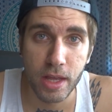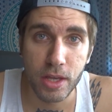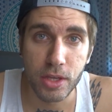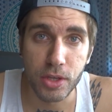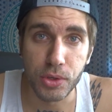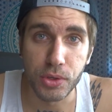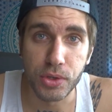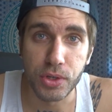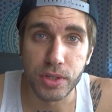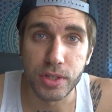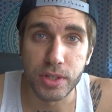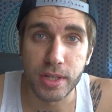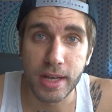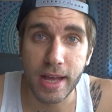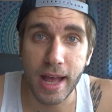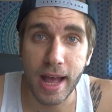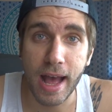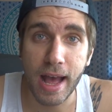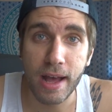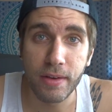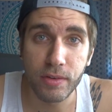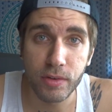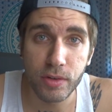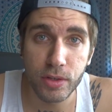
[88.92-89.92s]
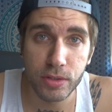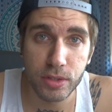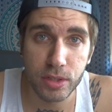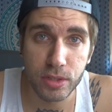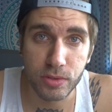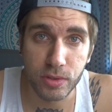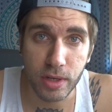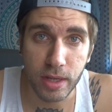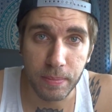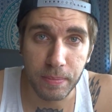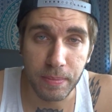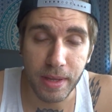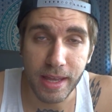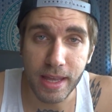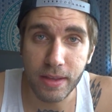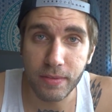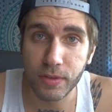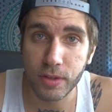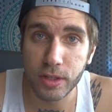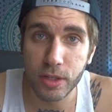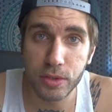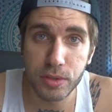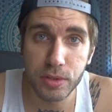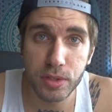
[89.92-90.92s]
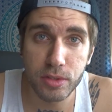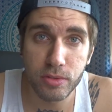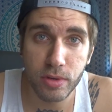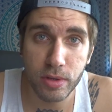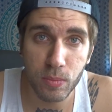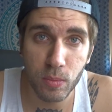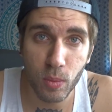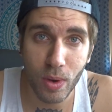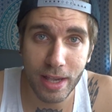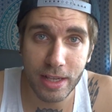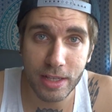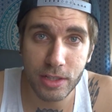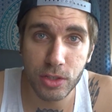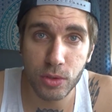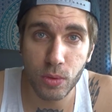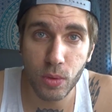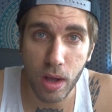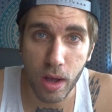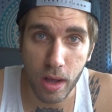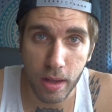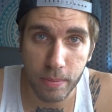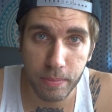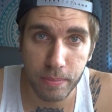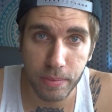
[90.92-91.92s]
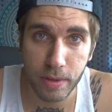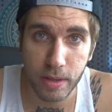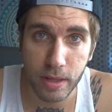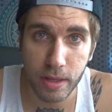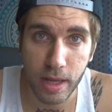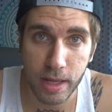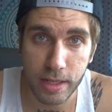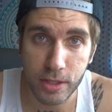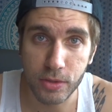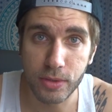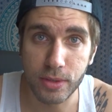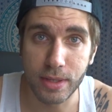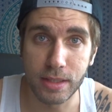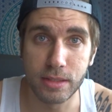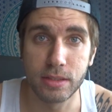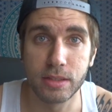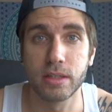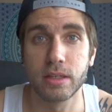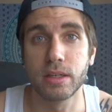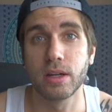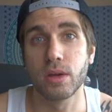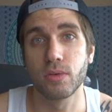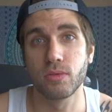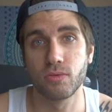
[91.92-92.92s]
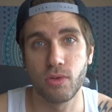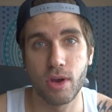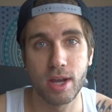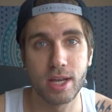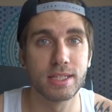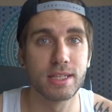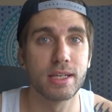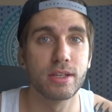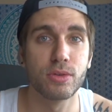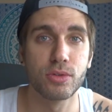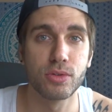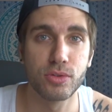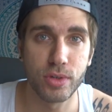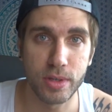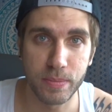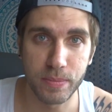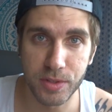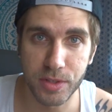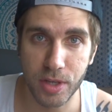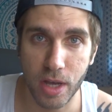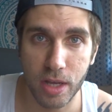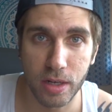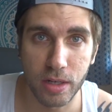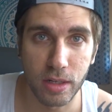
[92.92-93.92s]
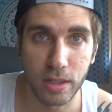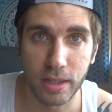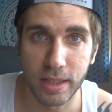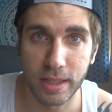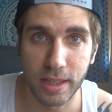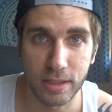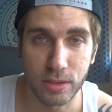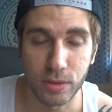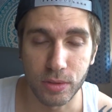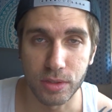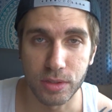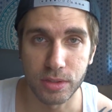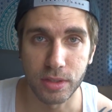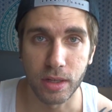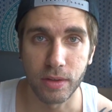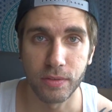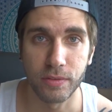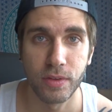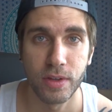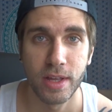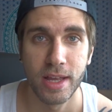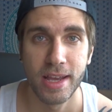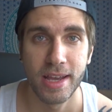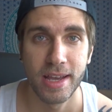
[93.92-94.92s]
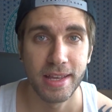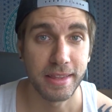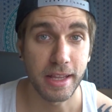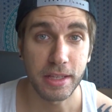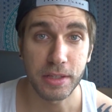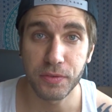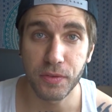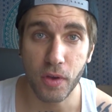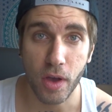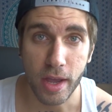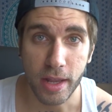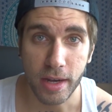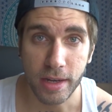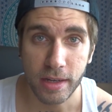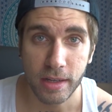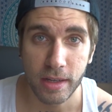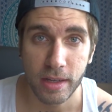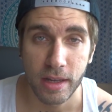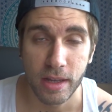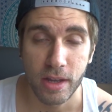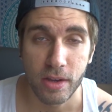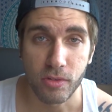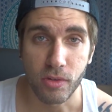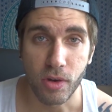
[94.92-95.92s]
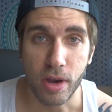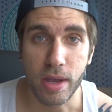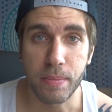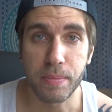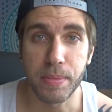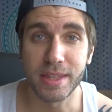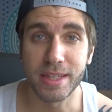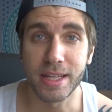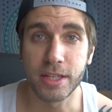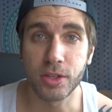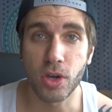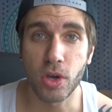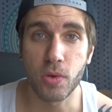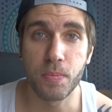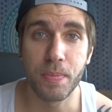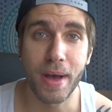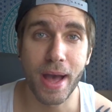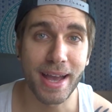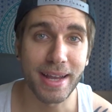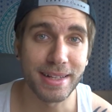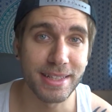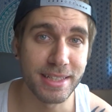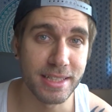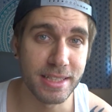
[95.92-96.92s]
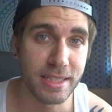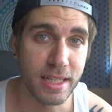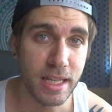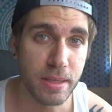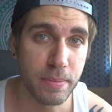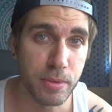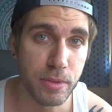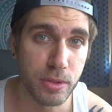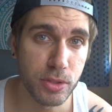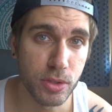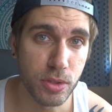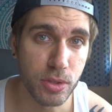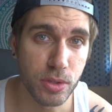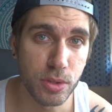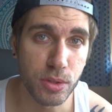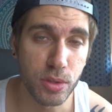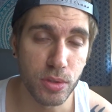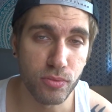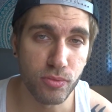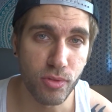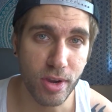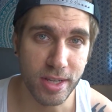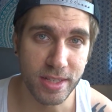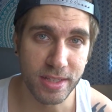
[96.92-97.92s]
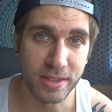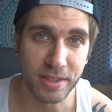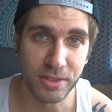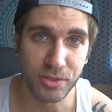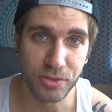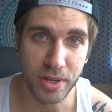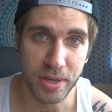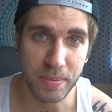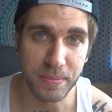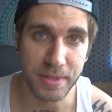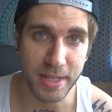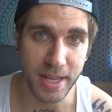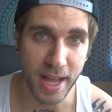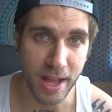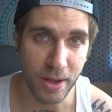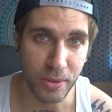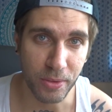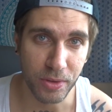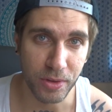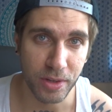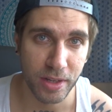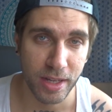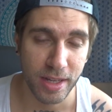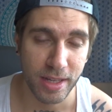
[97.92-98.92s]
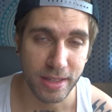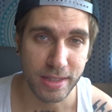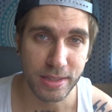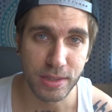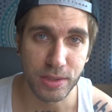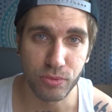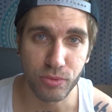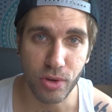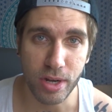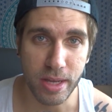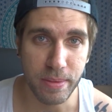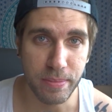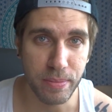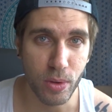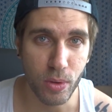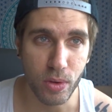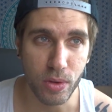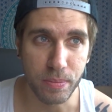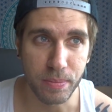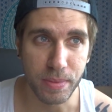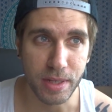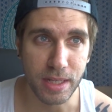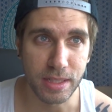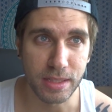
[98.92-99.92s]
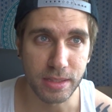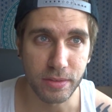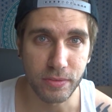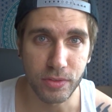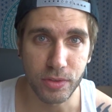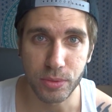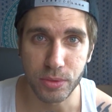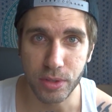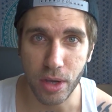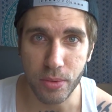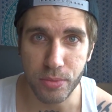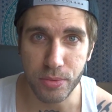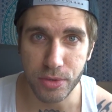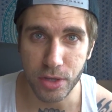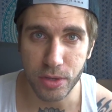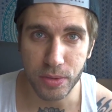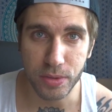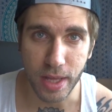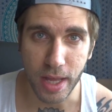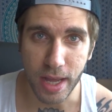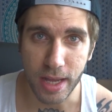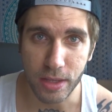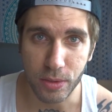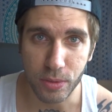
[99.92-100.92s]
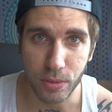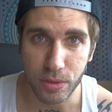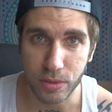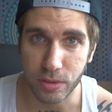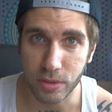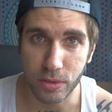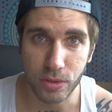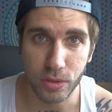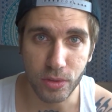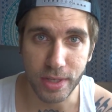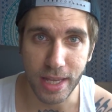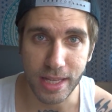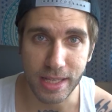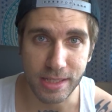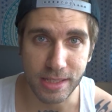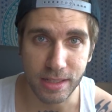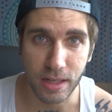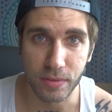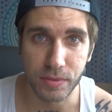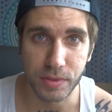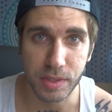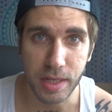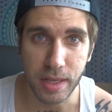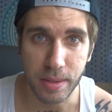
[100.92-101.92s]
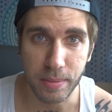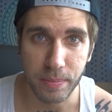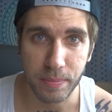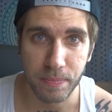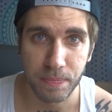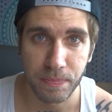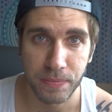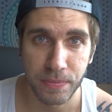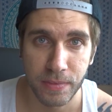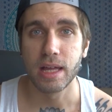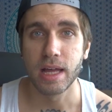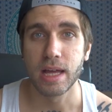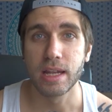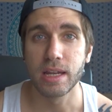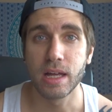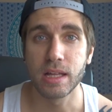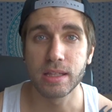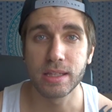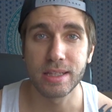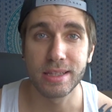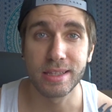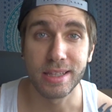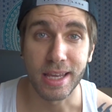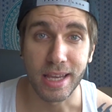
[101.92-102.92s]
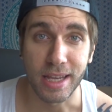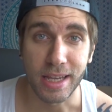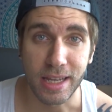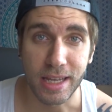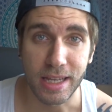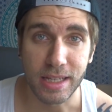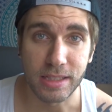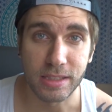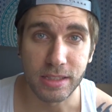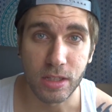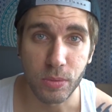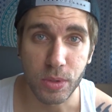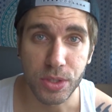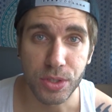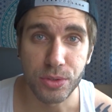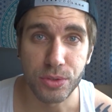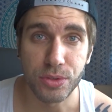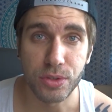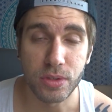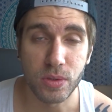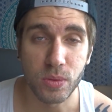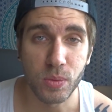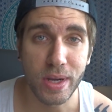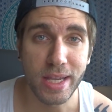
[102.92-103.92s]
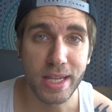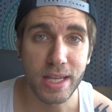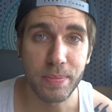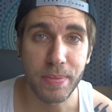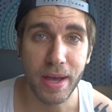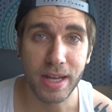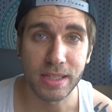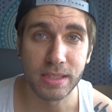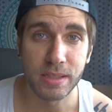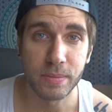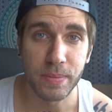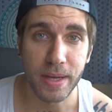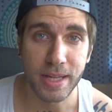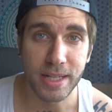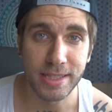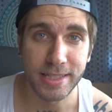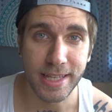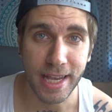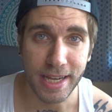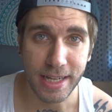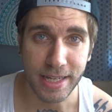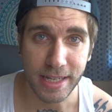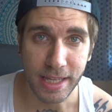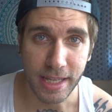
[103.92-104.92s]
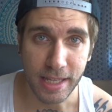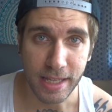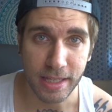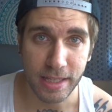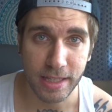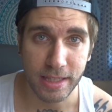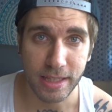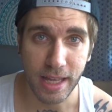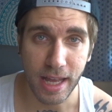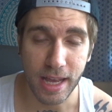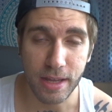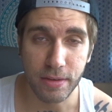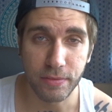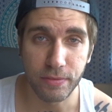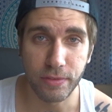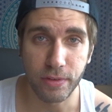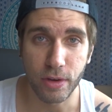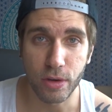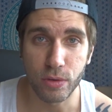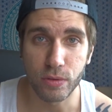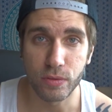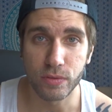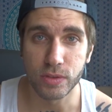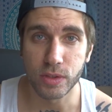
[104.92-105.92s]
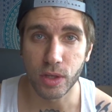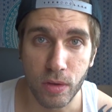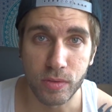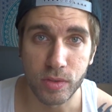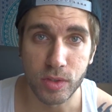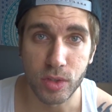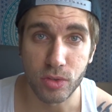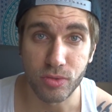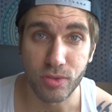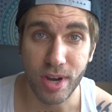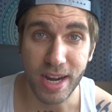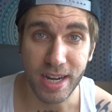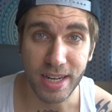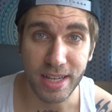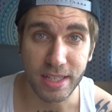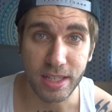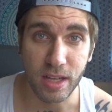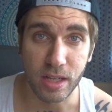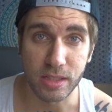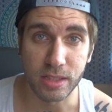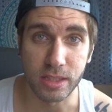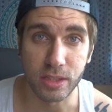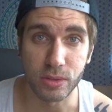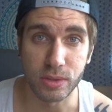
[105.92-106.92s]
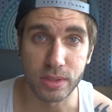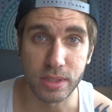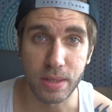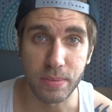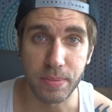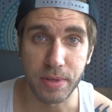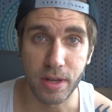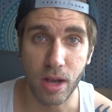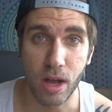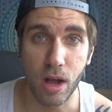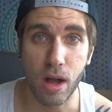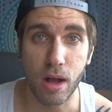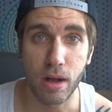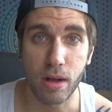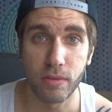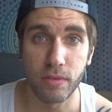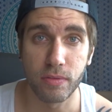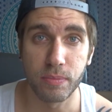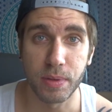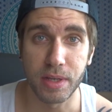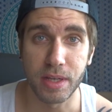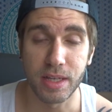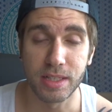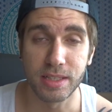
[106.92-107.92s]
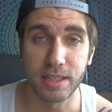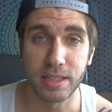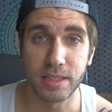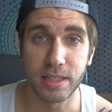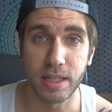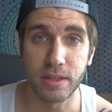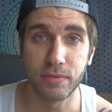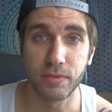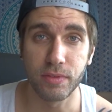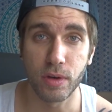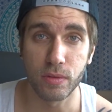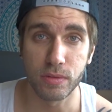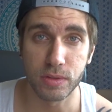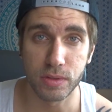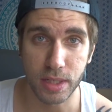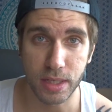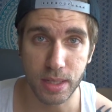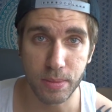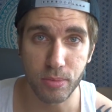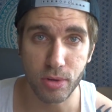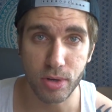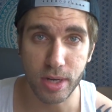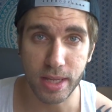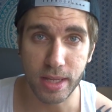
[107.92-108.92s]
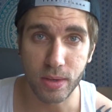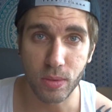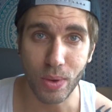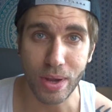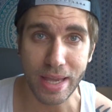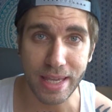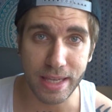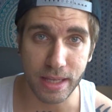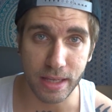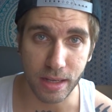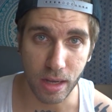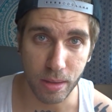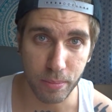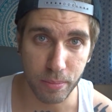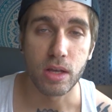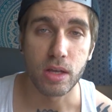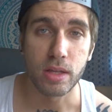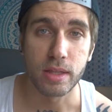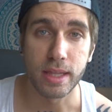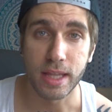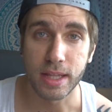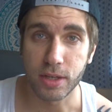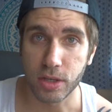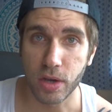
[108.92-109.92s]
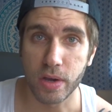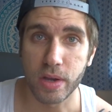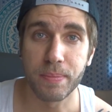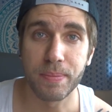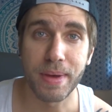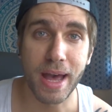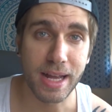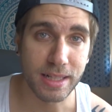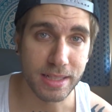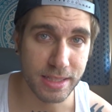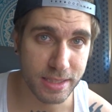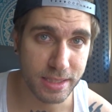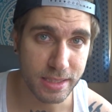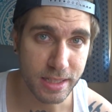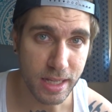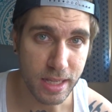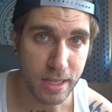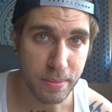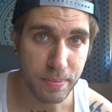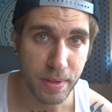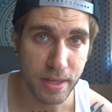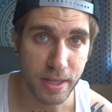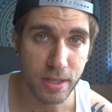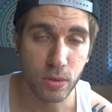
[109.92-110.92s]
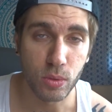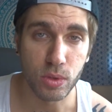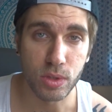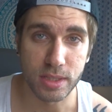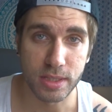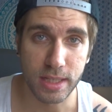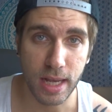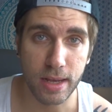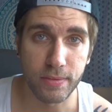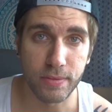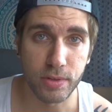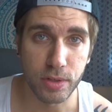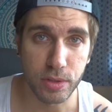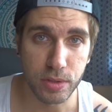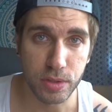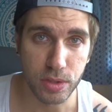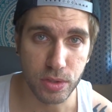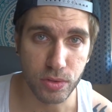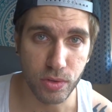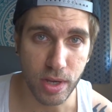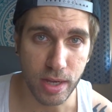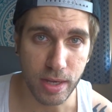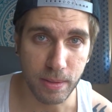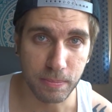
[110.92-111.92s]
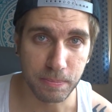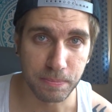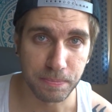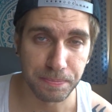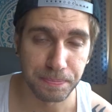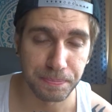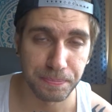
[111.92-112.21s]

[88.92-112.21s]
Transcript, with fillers: you should have a lucid dream. If a lucid dream wakes you up and you need to, you know, write it in your dream journal and that sort of stuff, that's fine, right? But then go back to sleep as soon as you've written the dream down. This is really important because if you don't do that, you're, you're not getting enough sleep. Another thing is that when you do the wake back to bed technique, that involves directly cutting your sleep in half because it involves deliberately waking up, then going back to sleep in order to have a lucid dream